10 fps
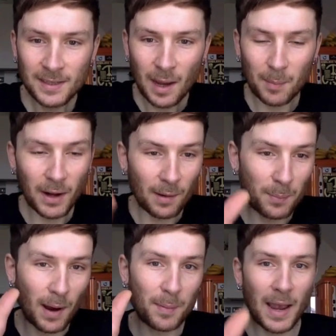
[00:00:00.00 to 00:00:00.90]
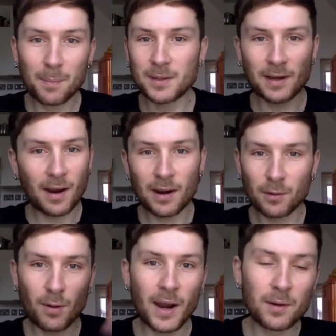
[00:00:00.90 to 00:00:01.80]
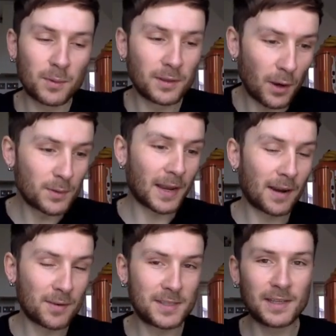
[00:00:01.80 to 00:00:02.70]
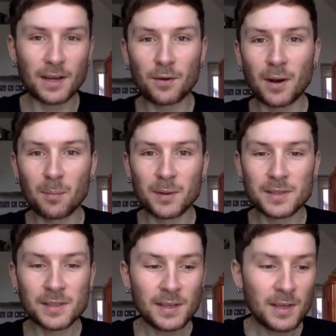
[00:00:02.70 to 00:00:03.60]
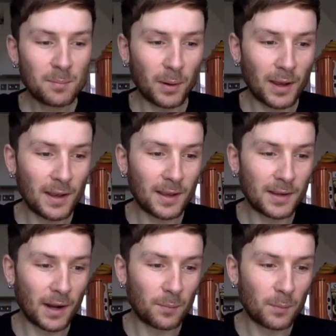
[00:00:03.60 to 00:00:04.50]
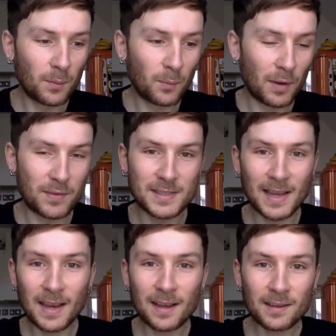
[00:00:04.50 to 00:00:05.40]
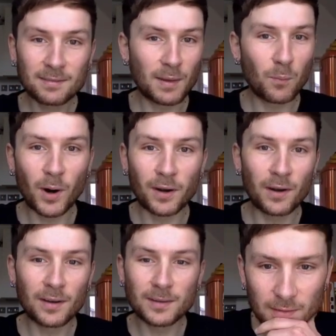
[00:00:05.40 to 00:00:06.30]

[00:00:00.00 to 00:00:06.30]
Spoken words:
I mean, I'd be happy to go out on a ride with no data and see no numbers, but you know, if there's data, then why not?